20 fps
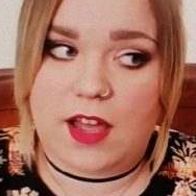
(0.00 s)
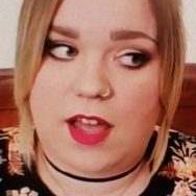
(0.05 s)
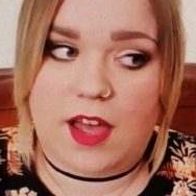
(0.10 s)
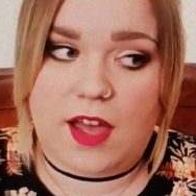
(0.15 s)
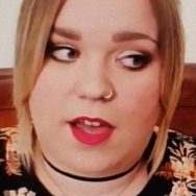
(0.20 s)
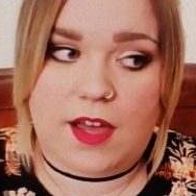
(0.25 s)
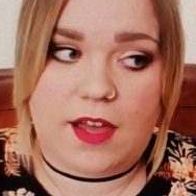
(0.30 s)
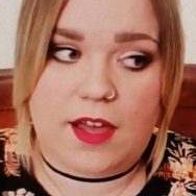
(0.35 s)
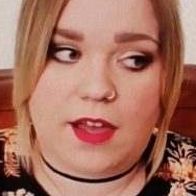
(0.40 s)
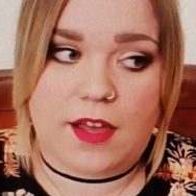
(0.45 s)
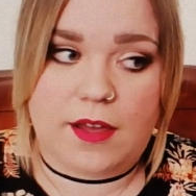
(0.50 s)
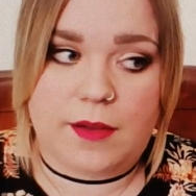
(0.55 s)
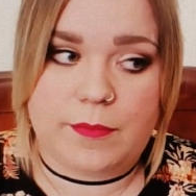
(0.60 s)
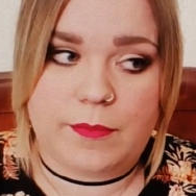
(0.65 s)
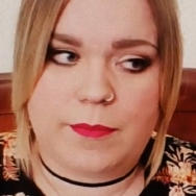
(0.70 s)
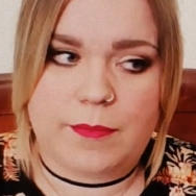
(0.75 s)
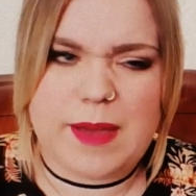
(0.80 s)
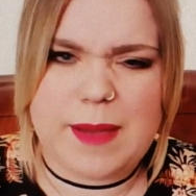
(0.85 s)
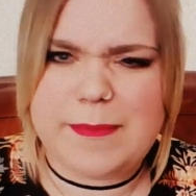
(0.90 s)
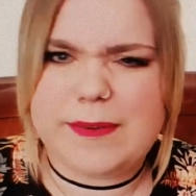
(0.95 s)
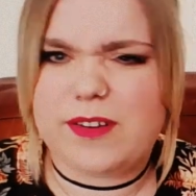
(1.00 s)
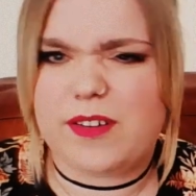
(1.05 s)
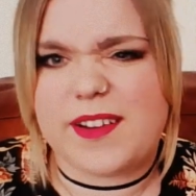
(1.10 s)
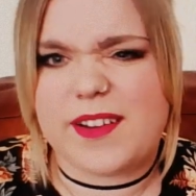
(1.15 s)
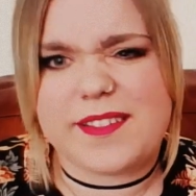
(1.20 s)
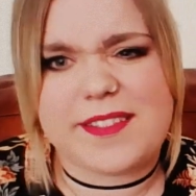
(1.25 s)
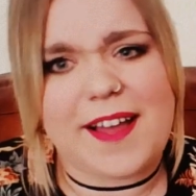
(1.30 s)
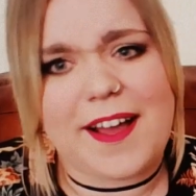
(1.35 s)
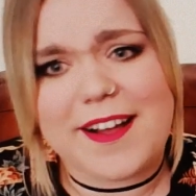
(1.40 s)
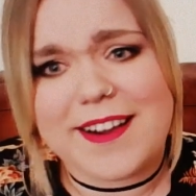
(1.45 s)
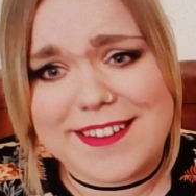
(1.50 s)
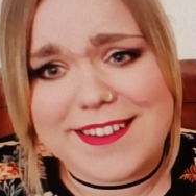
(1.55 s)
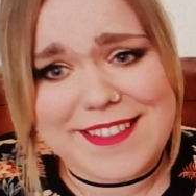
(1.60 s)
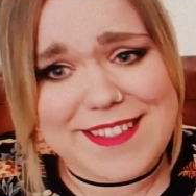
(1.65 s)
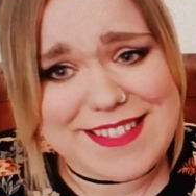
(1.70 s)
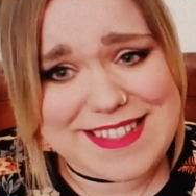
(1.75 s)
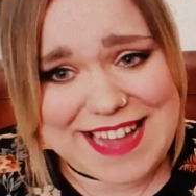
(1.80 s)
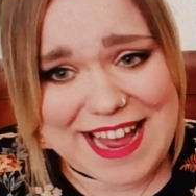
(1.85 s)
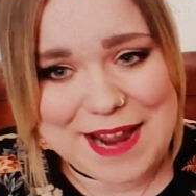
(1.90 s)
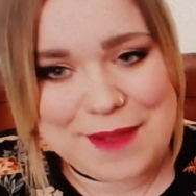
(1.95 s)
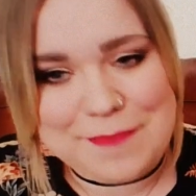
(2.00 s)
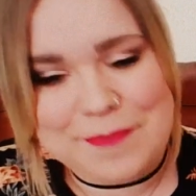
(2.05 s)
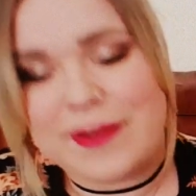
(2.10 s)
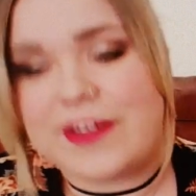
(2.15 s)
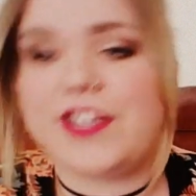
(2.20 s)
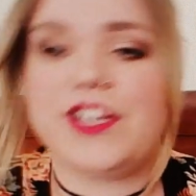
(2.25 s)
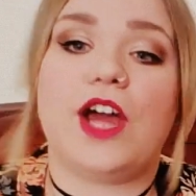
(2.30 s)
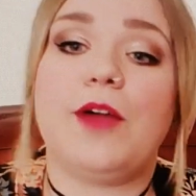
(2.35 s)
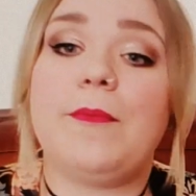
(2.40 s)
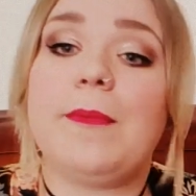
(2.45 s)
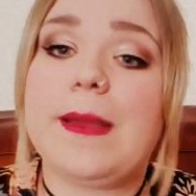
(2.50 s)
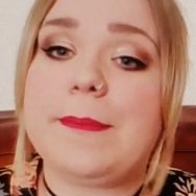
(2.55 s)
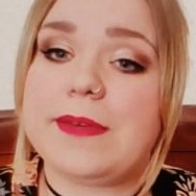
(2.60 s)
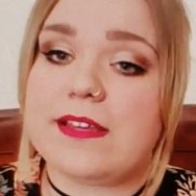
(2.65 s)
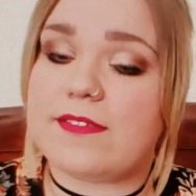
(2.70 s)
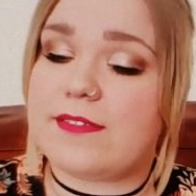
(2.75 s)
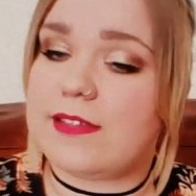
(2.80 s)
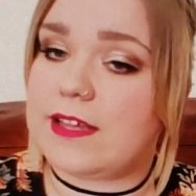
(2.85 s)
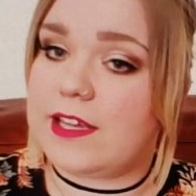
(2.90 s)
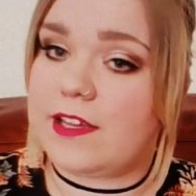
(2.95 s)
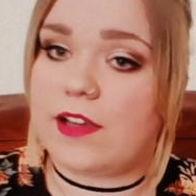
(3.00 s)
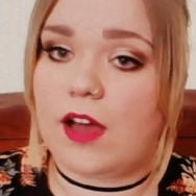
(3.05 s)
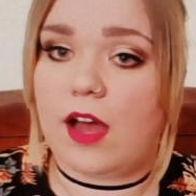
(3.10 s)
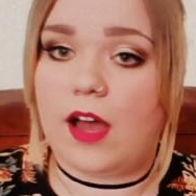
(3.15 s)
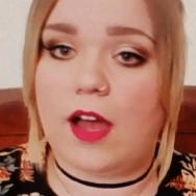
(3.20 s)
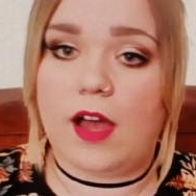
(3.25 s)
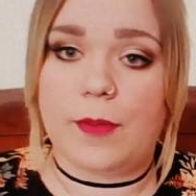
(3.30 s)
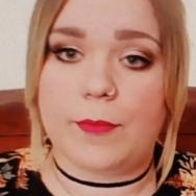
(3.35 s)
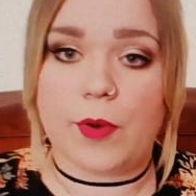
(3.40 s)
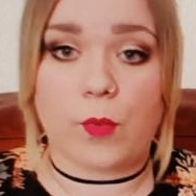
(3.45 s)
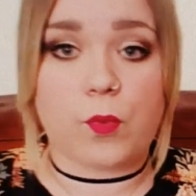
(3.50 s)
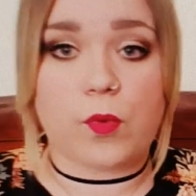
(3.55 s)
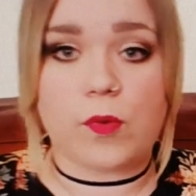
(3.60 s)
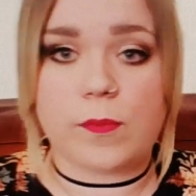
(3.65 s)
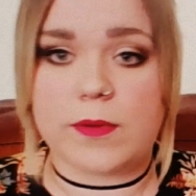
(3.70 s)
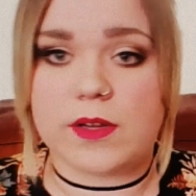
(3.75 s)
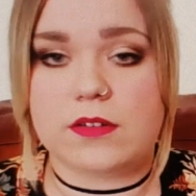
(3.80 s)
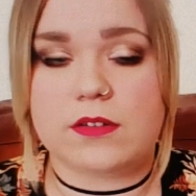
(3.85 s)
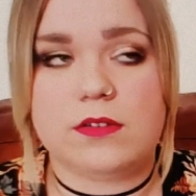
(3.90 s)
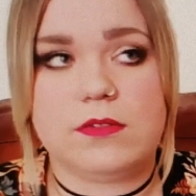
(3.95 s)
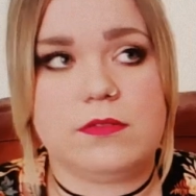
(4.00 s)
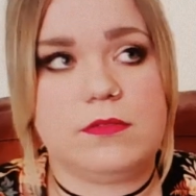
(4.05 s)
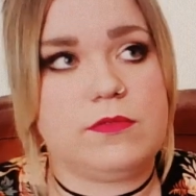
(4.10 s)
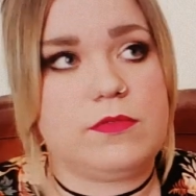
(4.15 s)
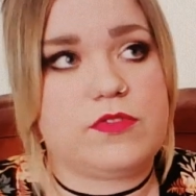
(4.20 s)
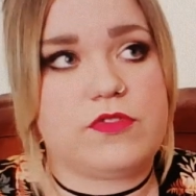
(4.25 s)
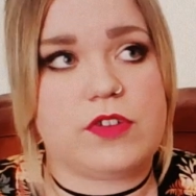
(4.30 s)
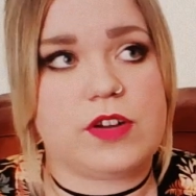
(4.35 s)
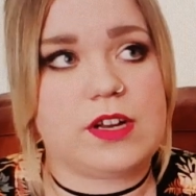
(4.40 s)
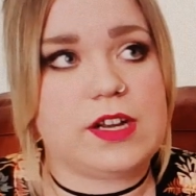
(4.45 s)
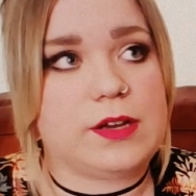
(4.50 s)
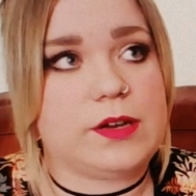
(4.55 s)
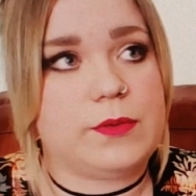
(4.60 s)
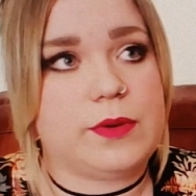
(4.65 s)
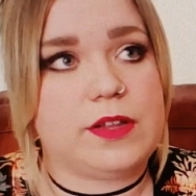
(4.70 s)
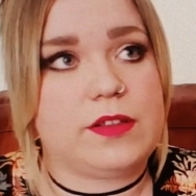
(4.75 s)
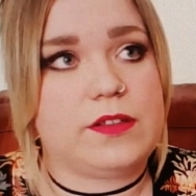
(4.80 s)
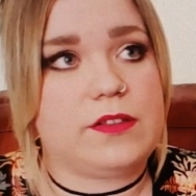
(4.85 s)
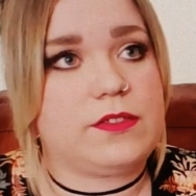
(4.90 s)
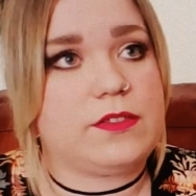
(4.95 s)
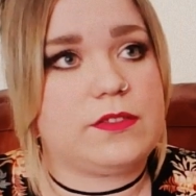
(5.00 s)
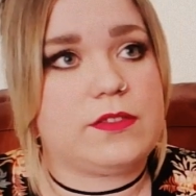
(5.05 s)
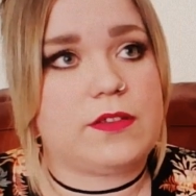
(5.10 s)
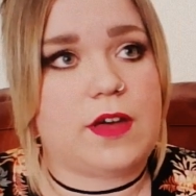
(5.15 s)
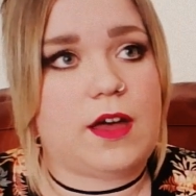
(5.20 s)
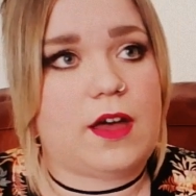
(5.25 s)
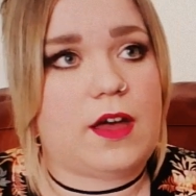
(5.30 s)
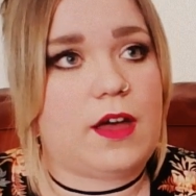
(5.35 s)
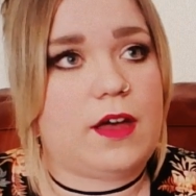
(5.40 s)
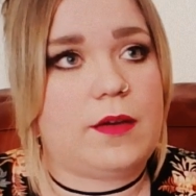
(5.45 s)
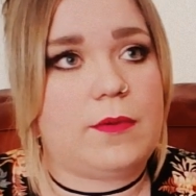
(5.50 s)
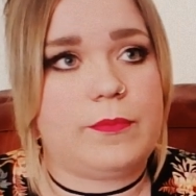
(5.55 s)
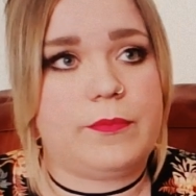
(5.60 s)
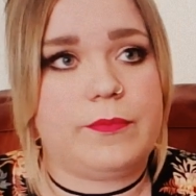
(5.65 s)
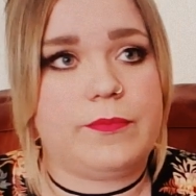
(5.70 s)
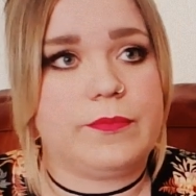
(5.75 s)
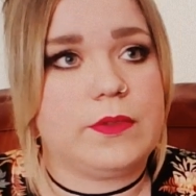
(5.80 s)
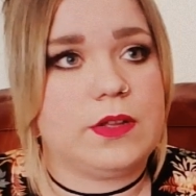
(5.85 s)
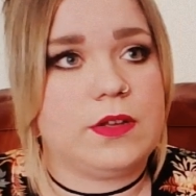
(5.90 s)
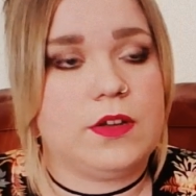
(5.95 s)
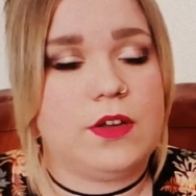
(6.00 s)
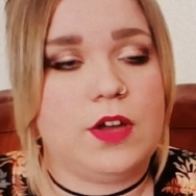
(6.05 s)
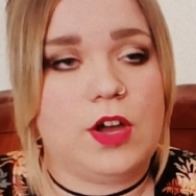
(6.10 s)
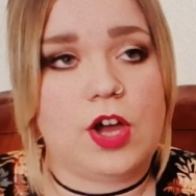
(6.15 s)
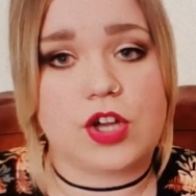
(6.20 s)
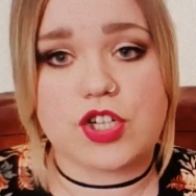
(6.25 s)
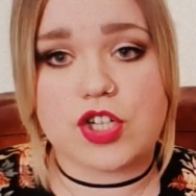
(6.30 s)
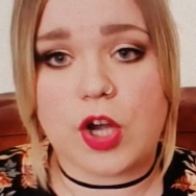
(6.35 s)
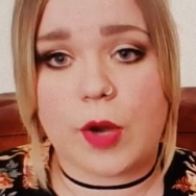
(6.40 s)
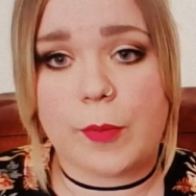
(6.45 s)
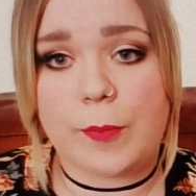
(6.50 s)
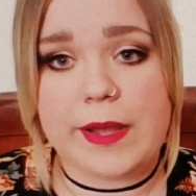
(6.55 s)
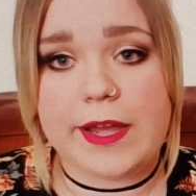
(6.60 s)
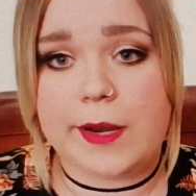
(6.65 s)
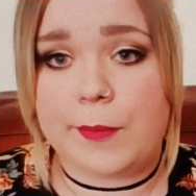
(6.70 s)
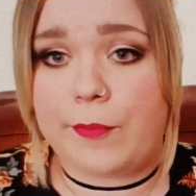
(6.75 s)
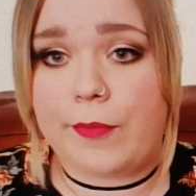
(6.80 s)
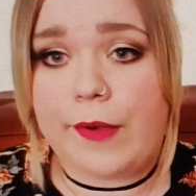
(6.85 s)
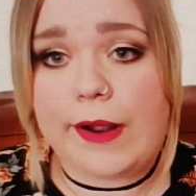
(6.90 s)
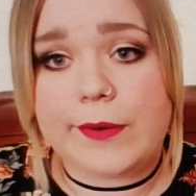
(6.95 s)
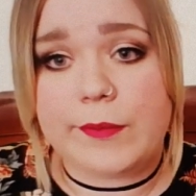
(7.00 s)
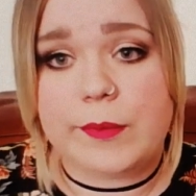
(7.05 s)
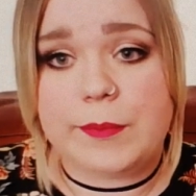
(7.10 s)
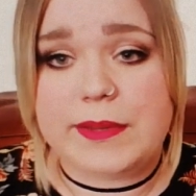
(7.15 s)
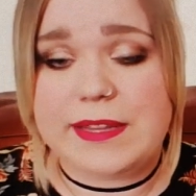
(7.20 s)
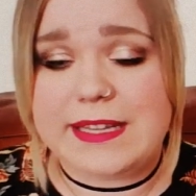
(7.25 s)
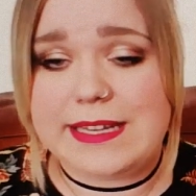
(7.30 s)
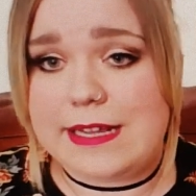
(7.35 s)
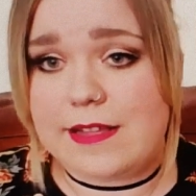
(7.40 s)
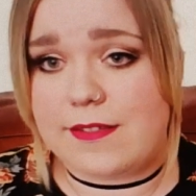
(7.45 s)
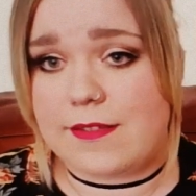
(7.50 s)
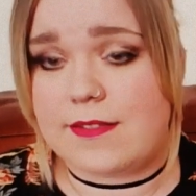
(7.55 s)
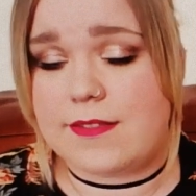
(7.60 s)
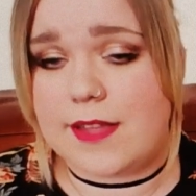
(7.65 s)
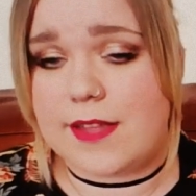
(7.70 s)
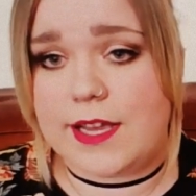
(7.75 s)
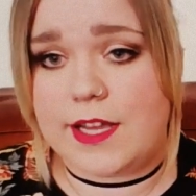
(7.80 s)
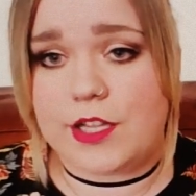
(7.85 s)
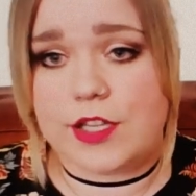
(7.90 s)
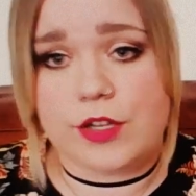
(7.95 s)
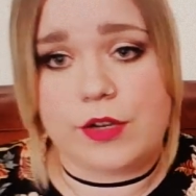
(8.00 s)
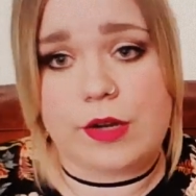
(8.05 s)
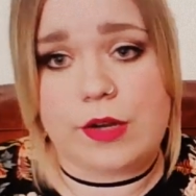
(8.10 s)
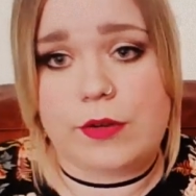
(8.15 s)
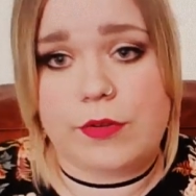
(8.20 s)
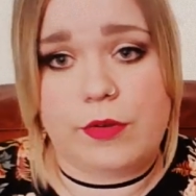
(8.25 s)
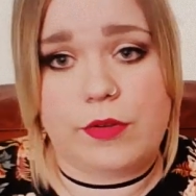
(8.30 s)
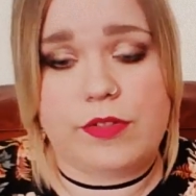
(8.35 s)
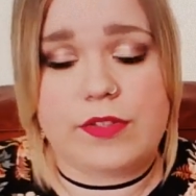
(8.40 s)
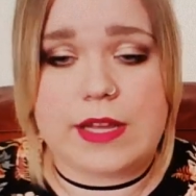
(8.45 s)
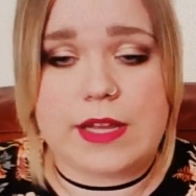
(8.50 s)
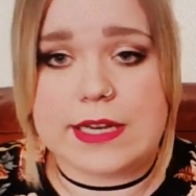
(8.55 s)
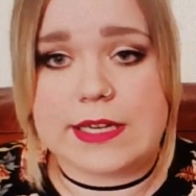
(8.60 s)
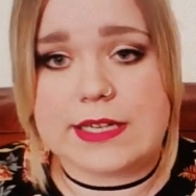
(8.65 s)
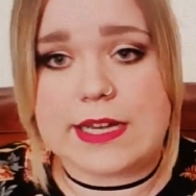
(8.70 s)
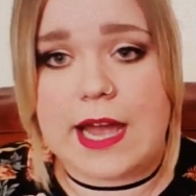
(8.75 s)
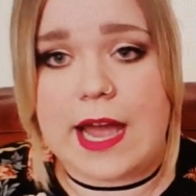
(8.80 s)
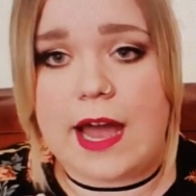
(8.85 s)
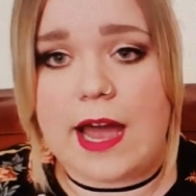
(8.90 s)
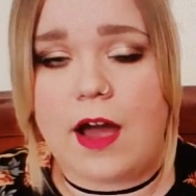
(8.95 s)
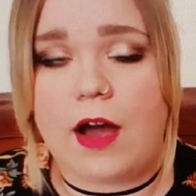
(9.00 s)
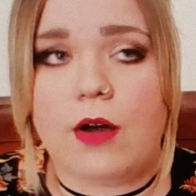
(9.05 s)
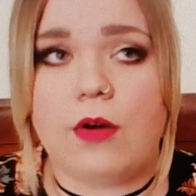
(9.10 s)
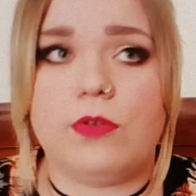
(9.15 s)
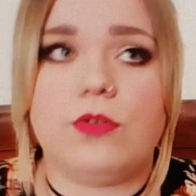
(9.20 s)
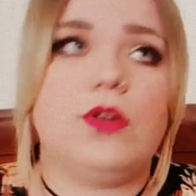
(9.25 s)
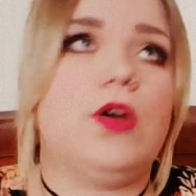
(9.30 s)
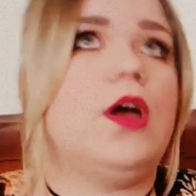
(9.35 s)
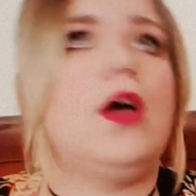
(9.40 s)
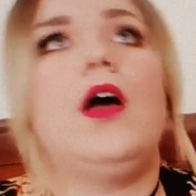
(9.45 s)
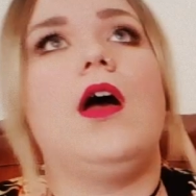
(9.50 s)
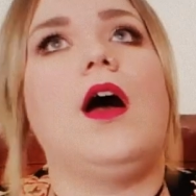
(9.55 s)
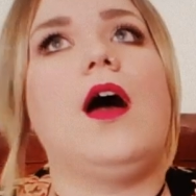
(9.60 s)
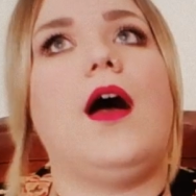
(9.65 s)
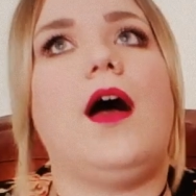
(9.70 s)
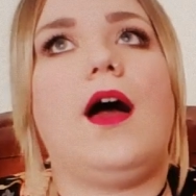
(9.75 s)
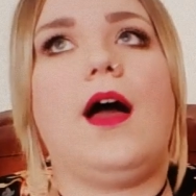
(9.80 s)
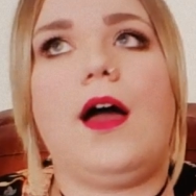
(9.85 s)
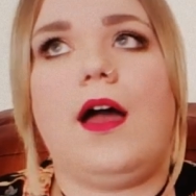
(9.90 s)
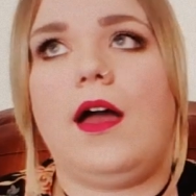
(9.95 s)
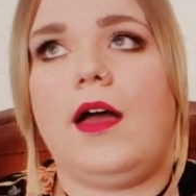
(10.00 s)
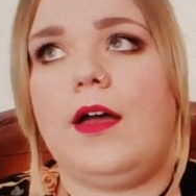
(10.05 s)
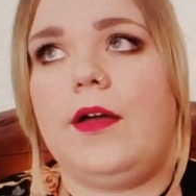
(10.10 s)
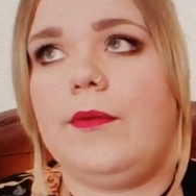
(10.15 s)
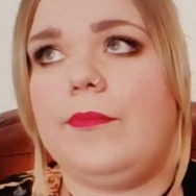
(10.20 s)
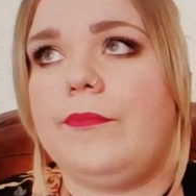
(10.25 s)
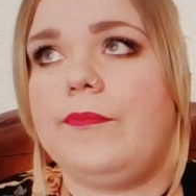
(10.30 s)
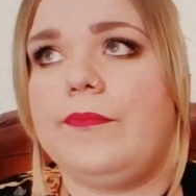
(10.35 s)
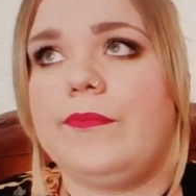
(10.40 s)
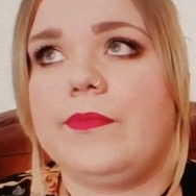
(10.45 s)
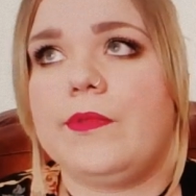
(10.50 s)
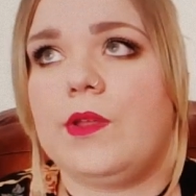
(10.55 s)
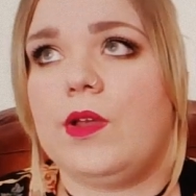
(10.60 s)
maybe not exactly the same, but maybe you see a woman struggling with her shopping, a pregnant woman that needs a seat and you're sitting down, a